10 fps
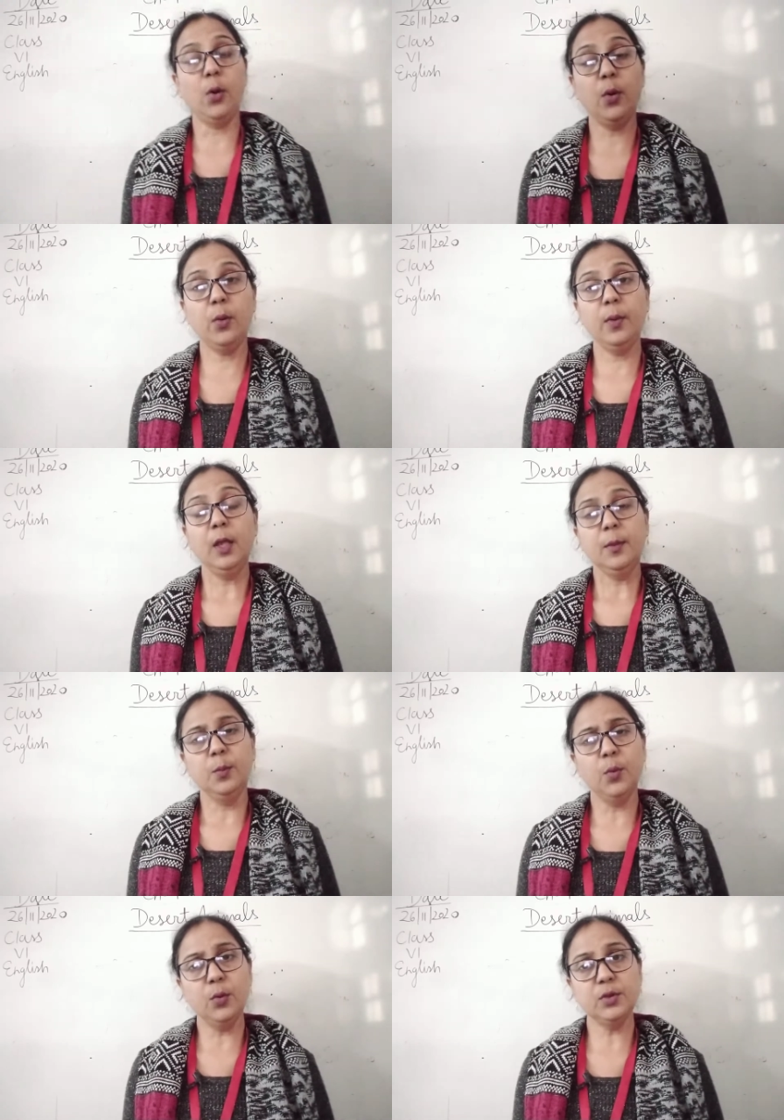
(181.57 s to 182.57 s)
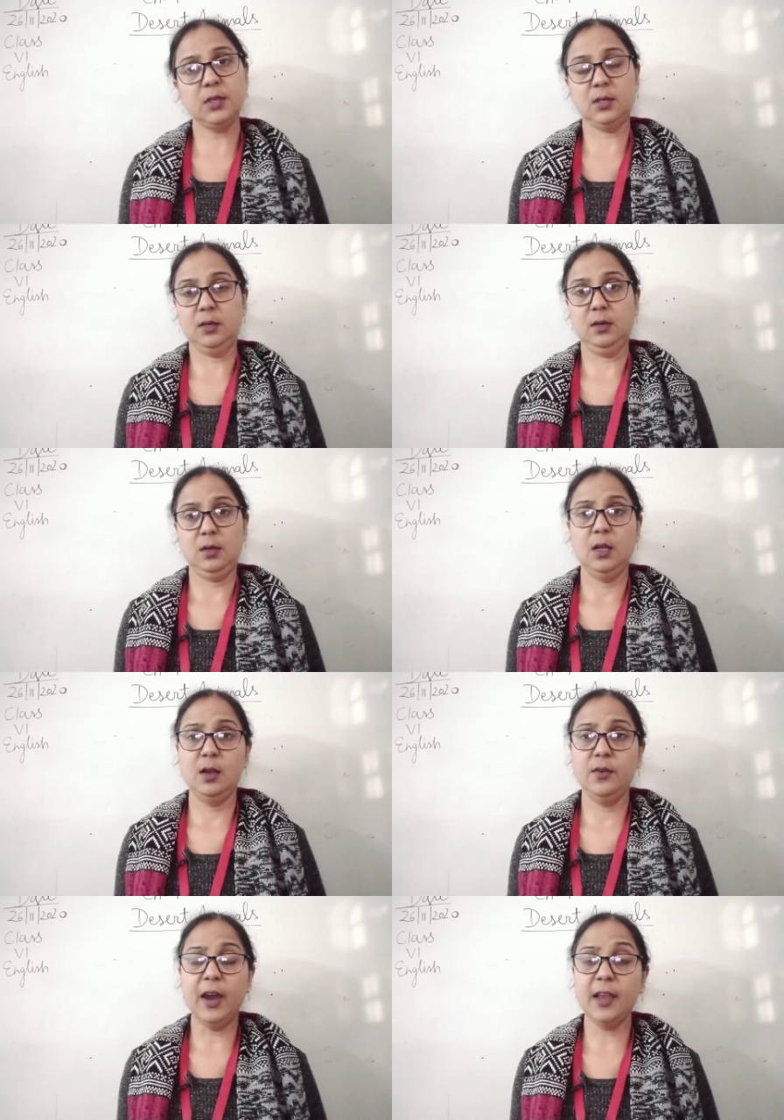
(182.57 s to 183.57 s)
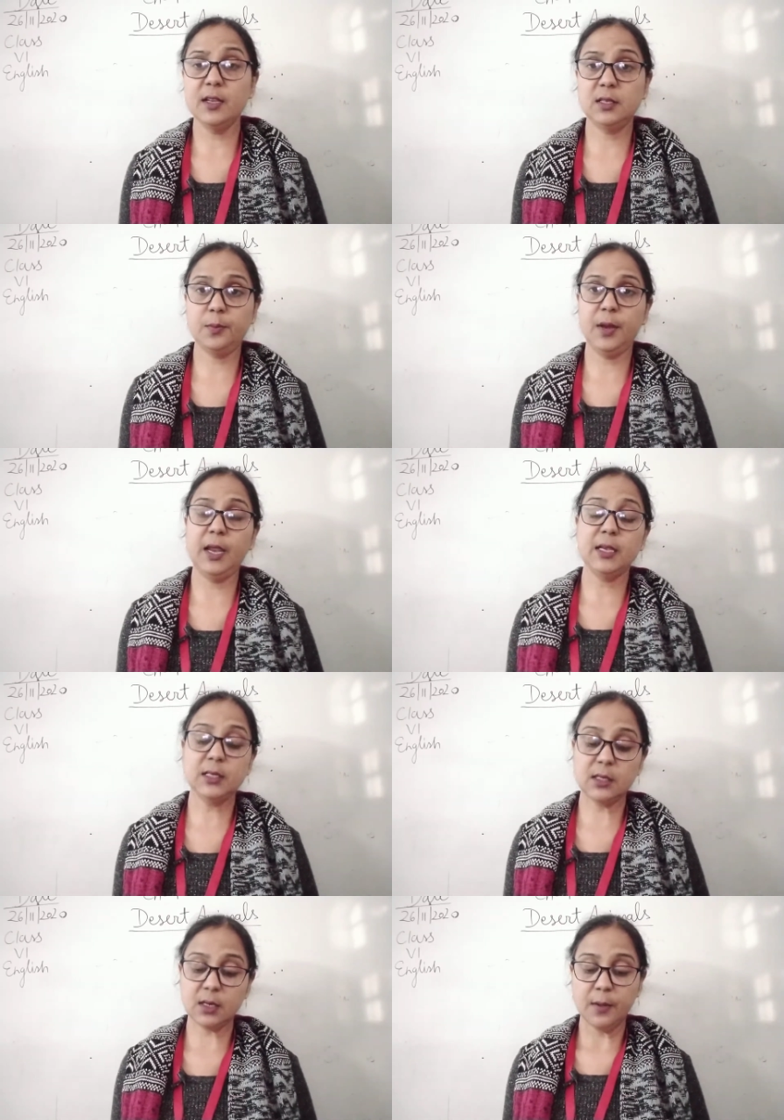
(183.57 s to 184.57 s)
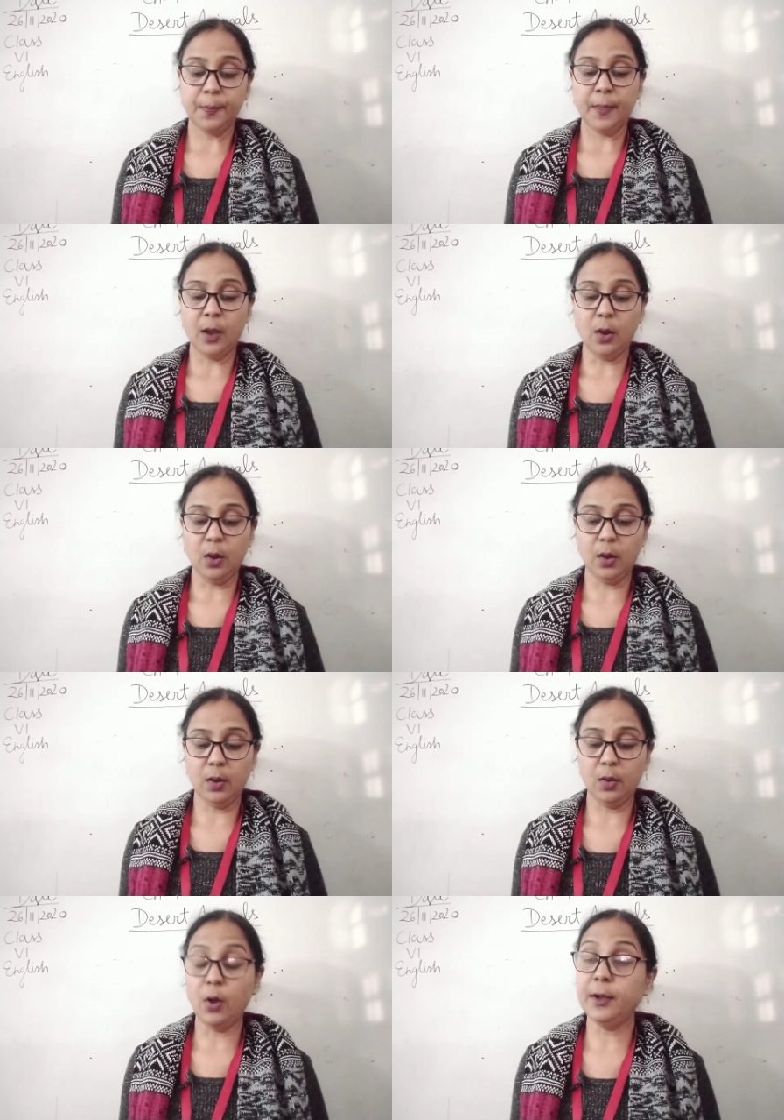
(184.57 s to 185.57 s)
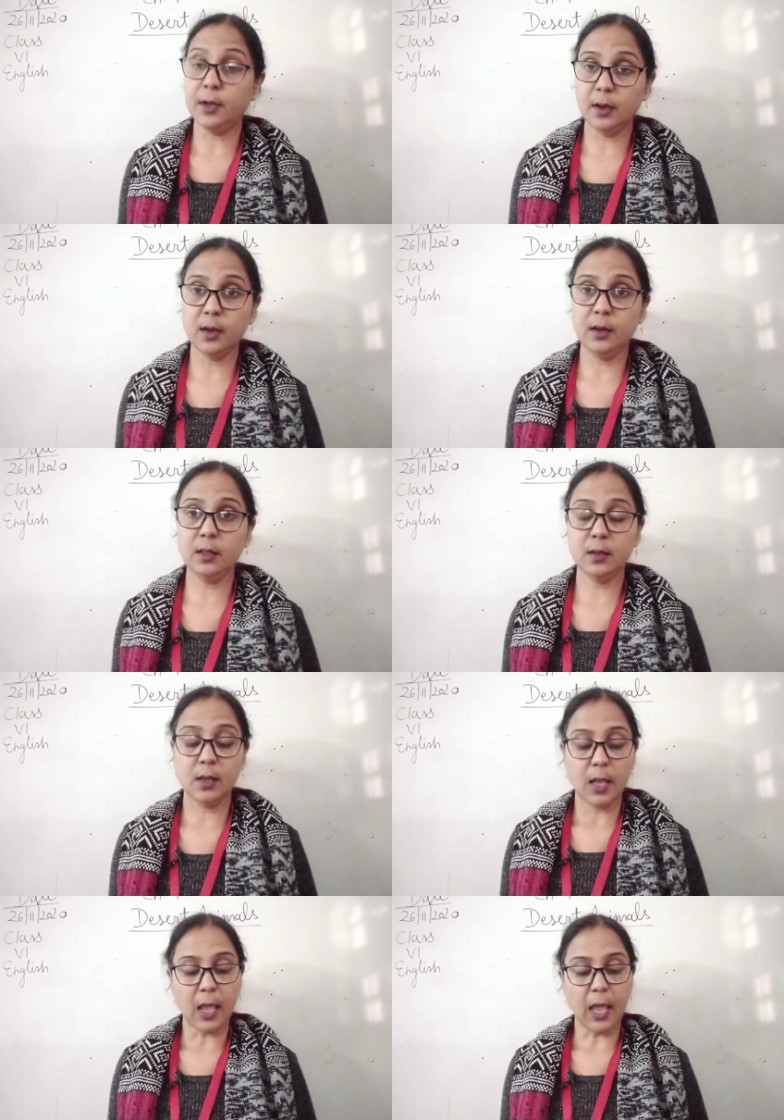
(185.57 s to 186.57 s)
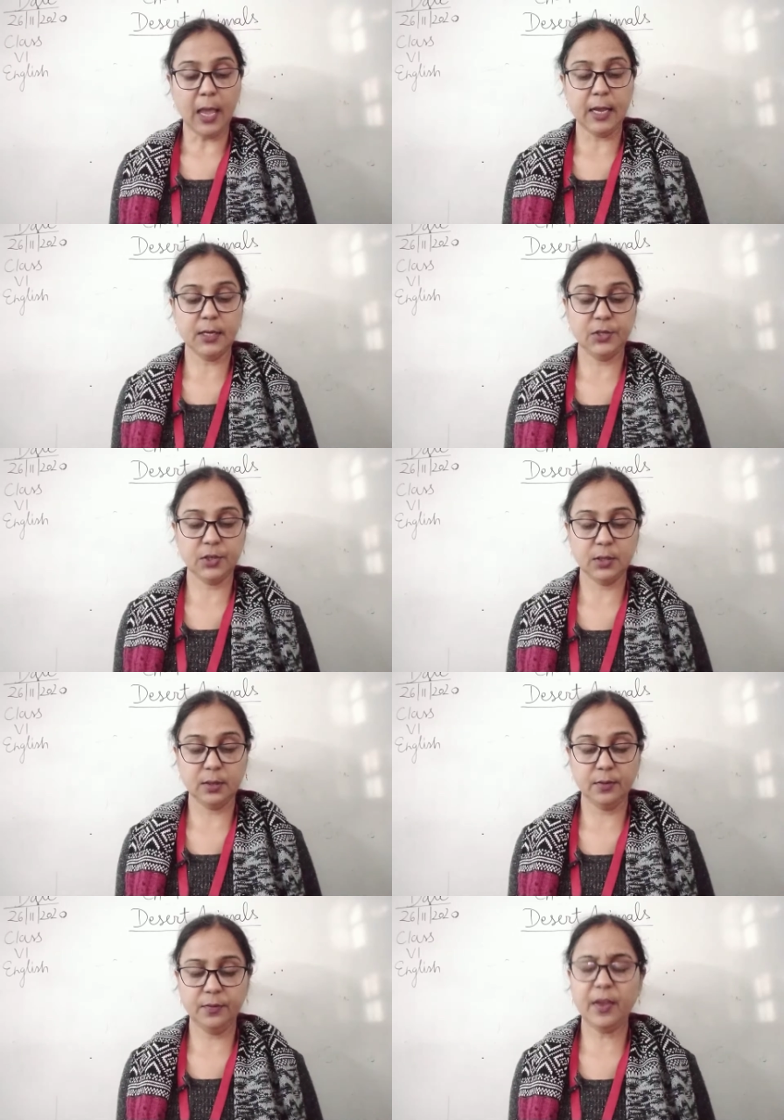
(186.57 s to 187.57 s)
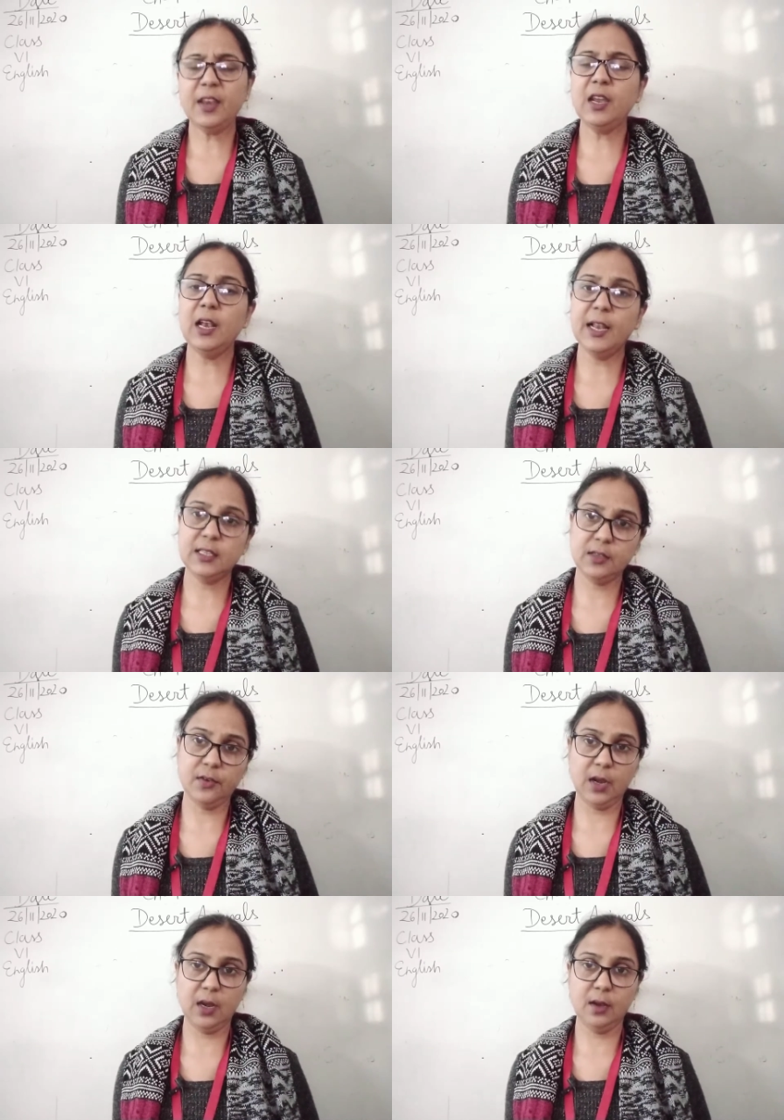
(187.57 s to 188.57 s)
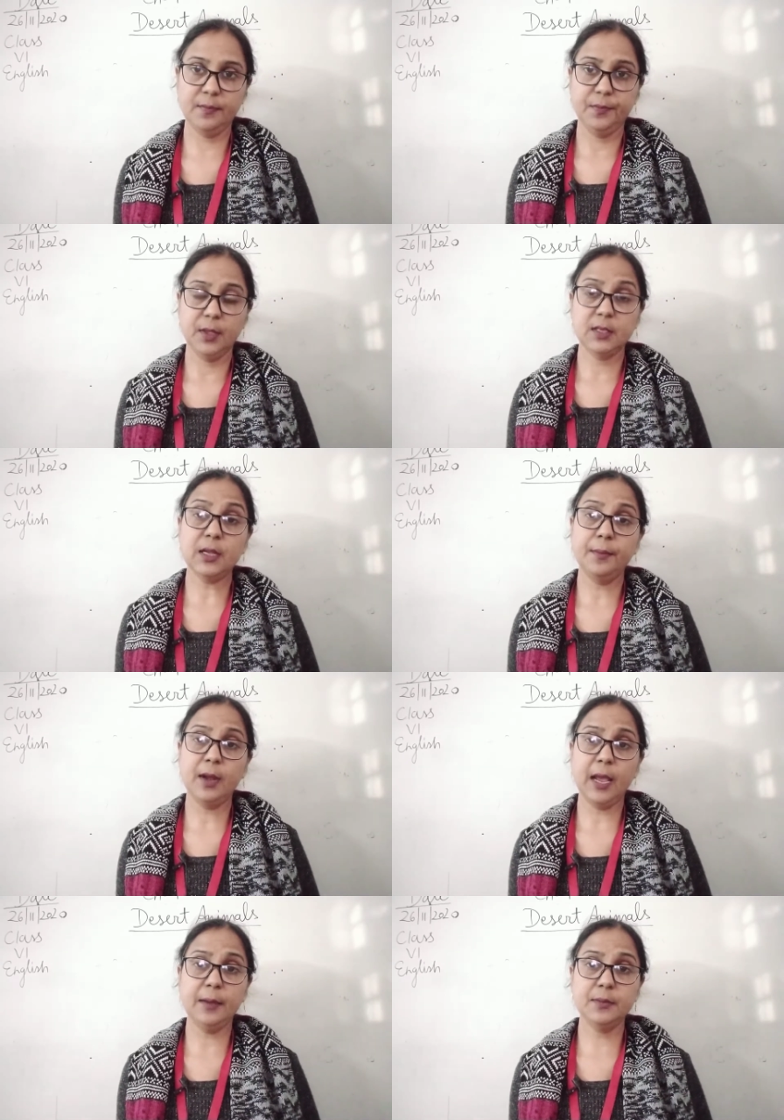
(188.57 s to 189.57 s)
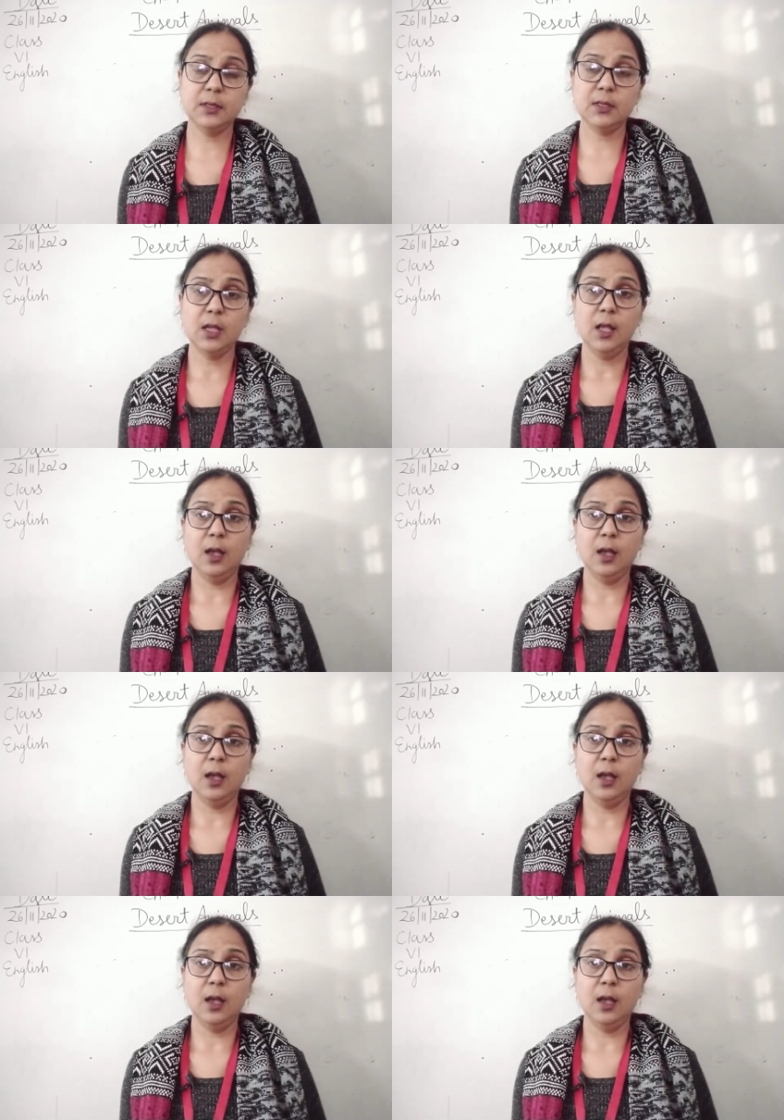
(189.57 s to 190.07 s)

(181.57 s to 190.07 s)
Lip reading: all most driest placed on earth, and very less rain. Sometimes